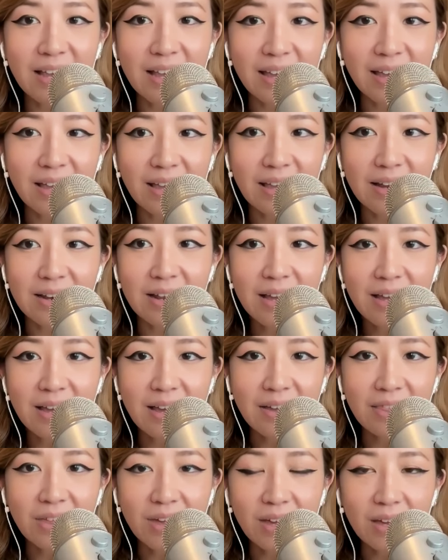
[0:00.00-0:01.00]
and
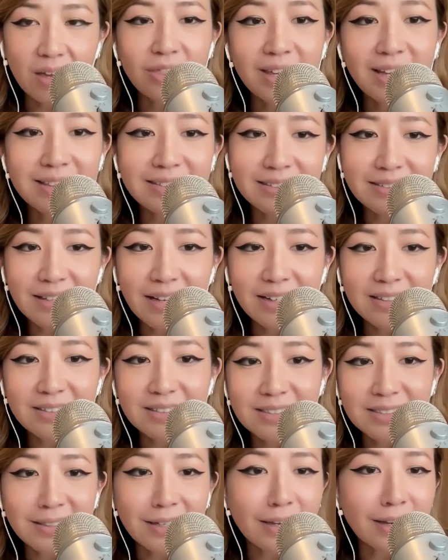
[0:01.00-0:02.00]
I think things like
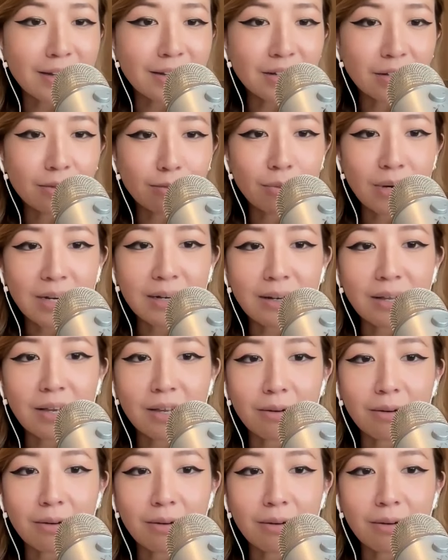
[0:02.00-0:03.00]
design and branding
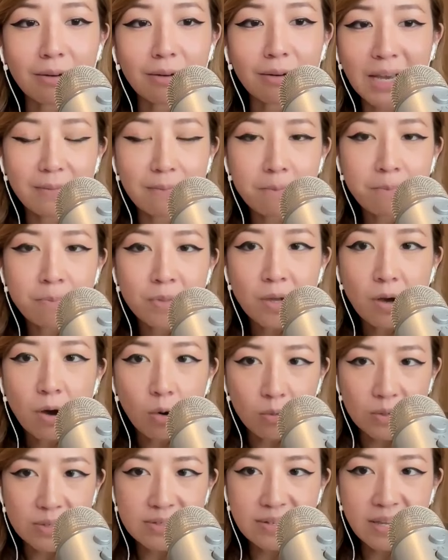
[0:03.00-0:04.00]
and packaging
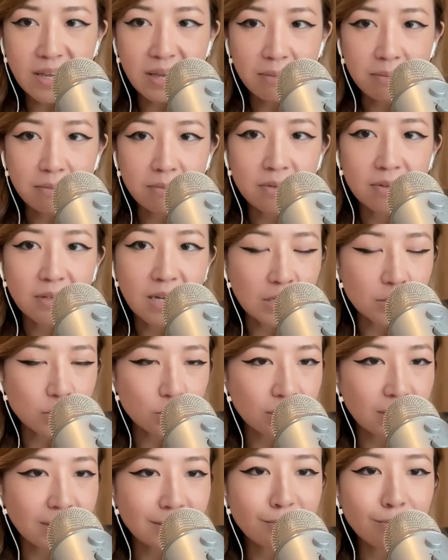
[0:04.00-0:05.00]
always came
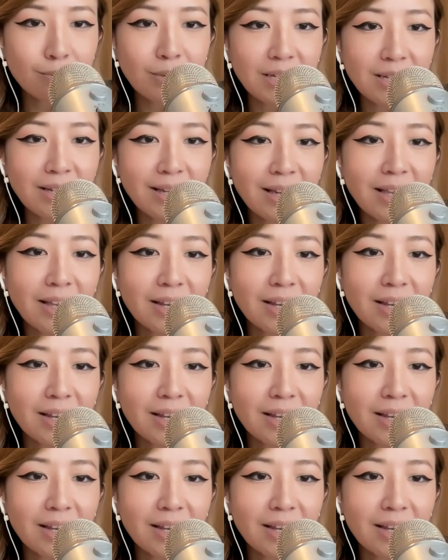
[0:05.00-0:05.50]
naturally to me.